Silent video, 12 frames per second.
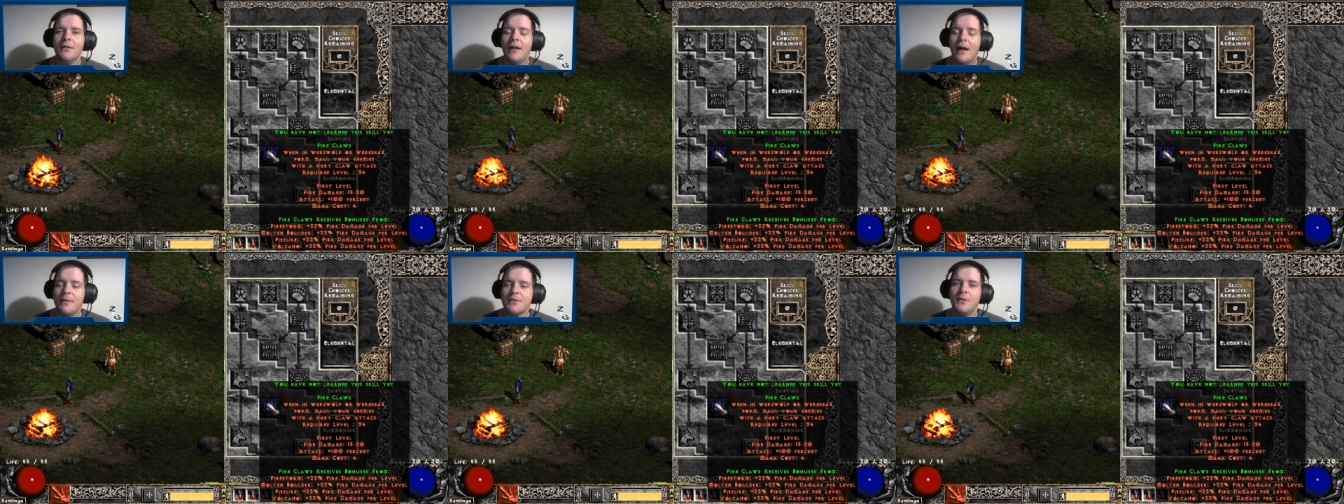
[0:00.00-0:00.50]

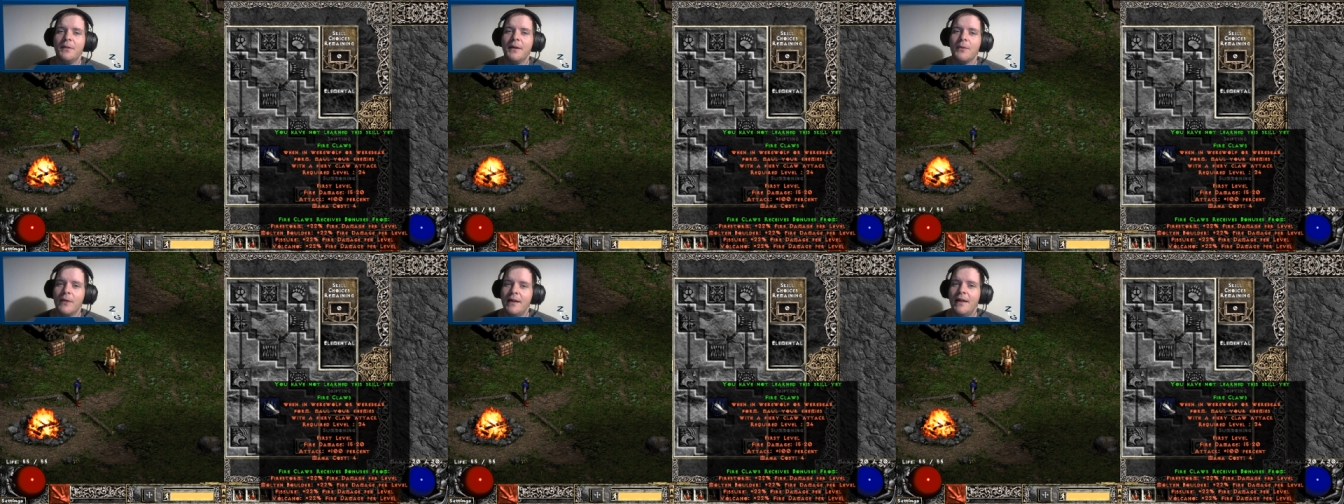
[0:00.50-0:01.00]
absolutely
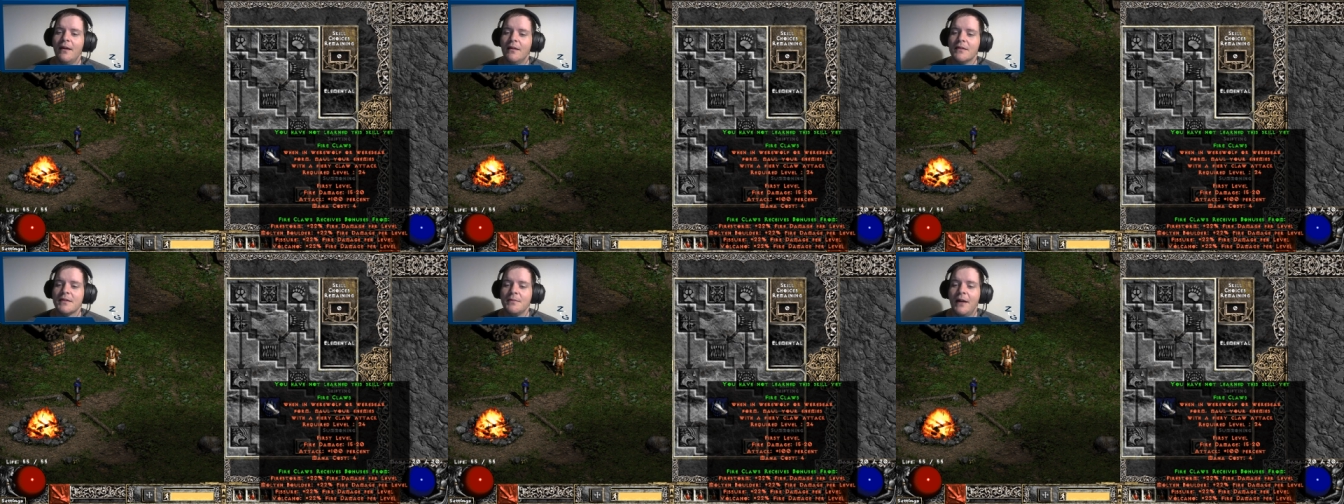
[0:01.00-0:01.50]

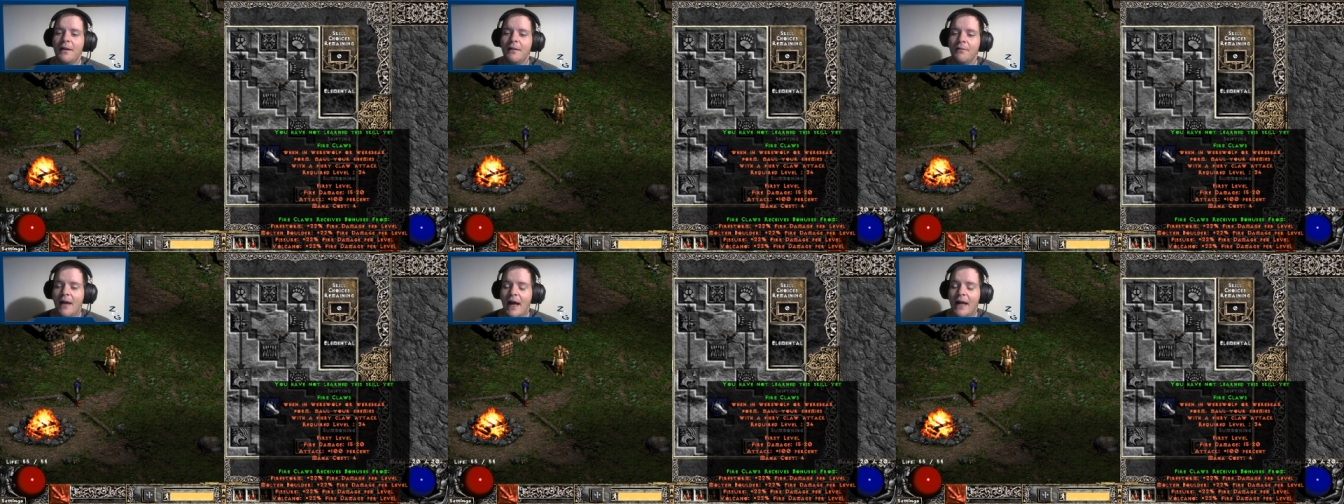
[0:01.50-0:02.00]
ridiculous amount of
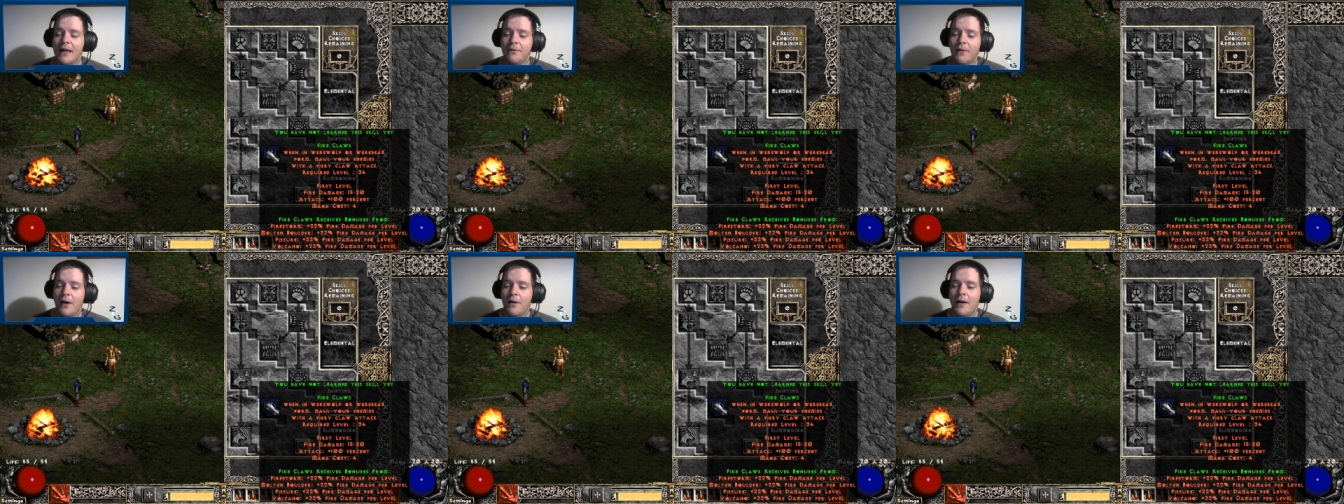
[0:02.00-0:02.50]
added
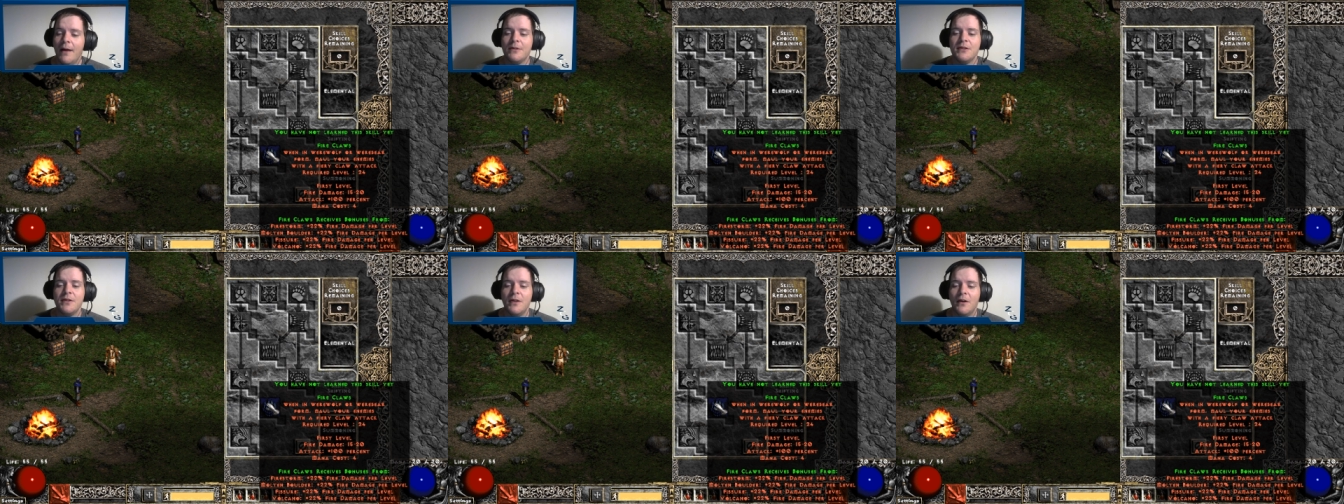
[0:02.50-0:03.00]
fire
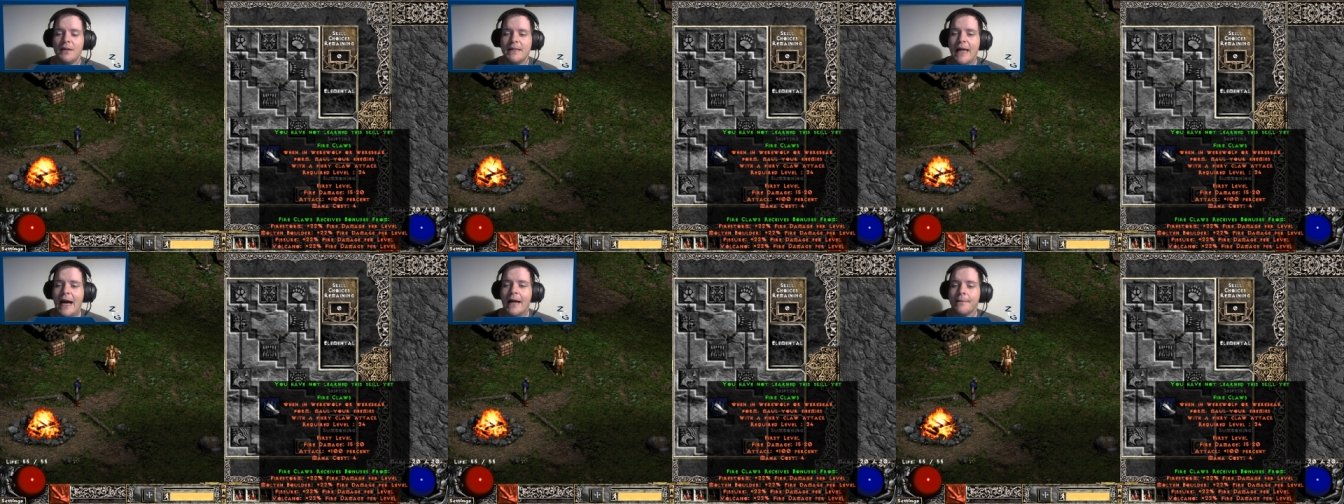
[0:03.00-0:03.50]
damage to your attack.